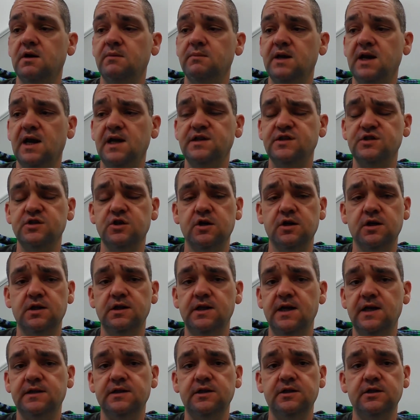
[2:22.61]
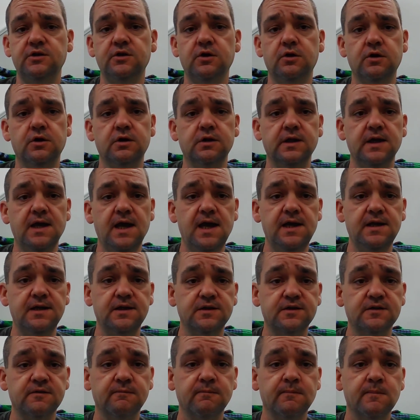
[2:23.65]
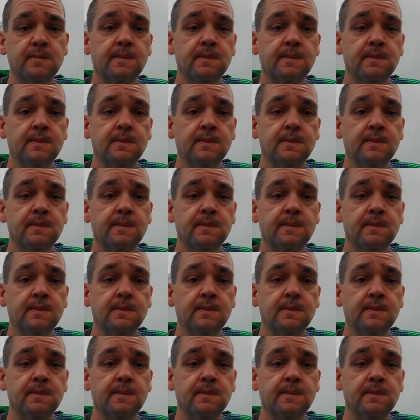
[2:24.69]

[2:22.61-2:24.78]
I mean, I started collecting in the early 80s.